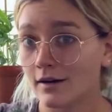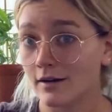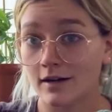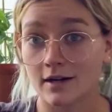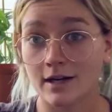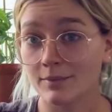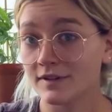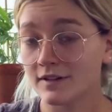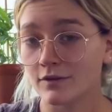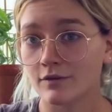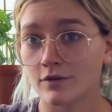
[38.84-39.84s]
a couple
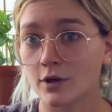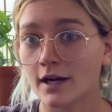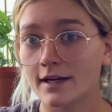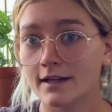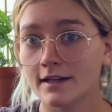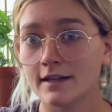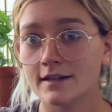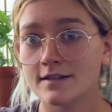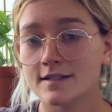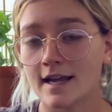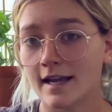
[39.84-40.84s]
different
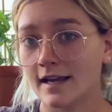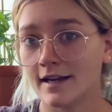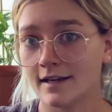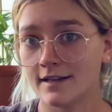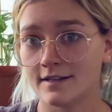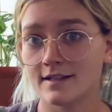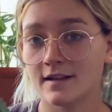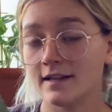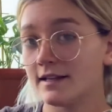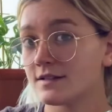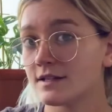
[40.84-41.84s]
varieties and the
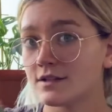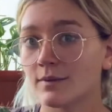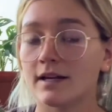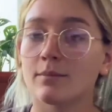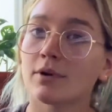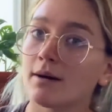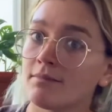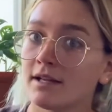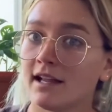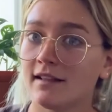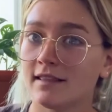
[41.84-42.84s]
easiest way to
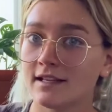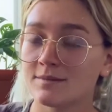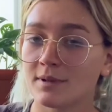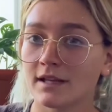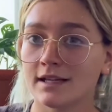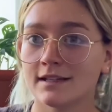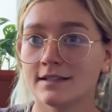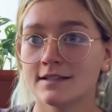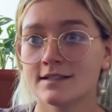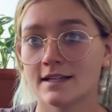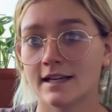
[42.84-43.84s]
propagate these
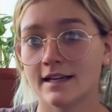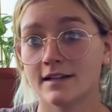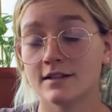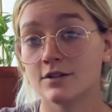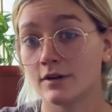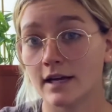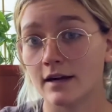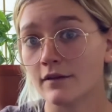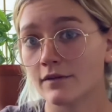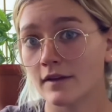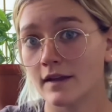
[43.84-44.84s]
plants and to care
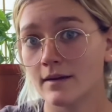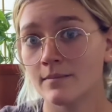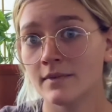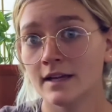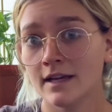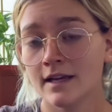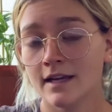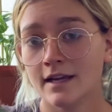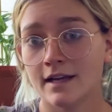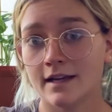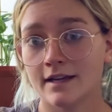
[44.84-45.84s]
for them.
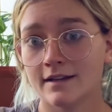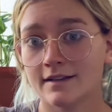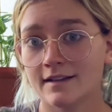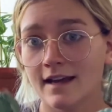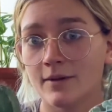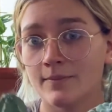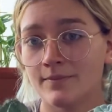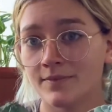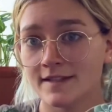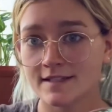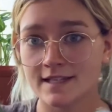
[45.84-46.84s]
And yeah,
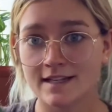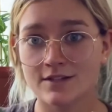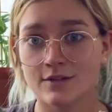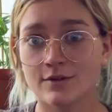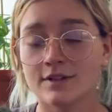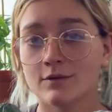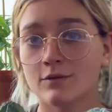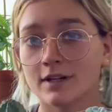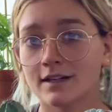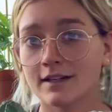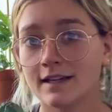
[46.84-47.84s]
stay tuned and we're
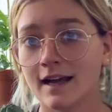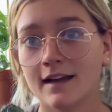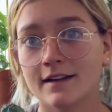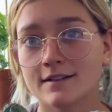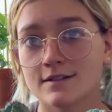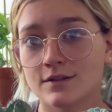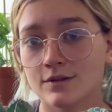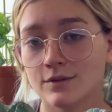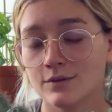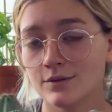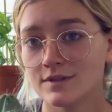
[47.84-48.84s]
going to get
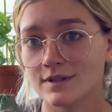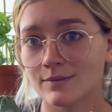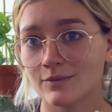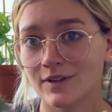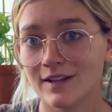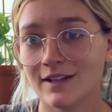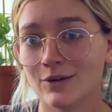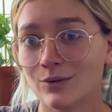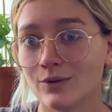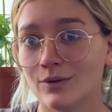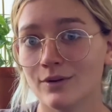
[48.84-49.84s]
into some really
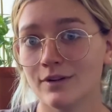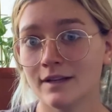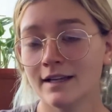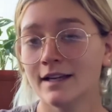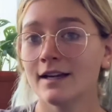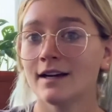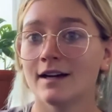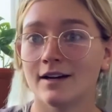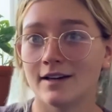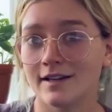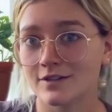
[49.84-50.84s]
cool,
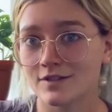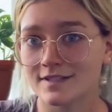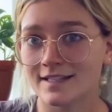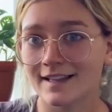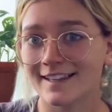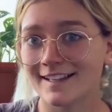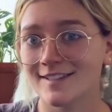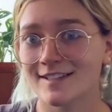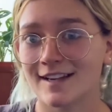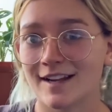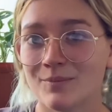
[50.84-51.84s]
interesting things
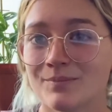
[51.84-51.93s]
today.